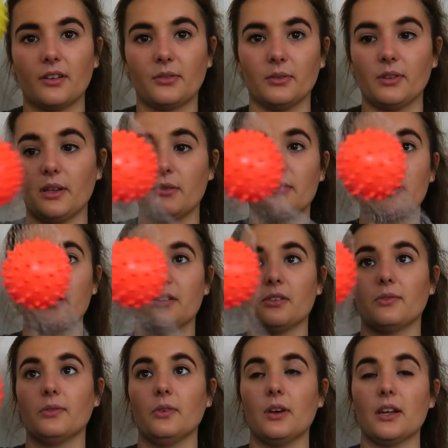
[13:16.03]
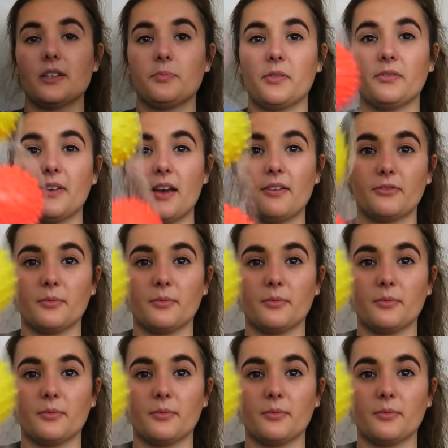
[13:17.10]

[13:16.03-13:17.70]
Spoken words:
I thought they were really good for her, to be fair,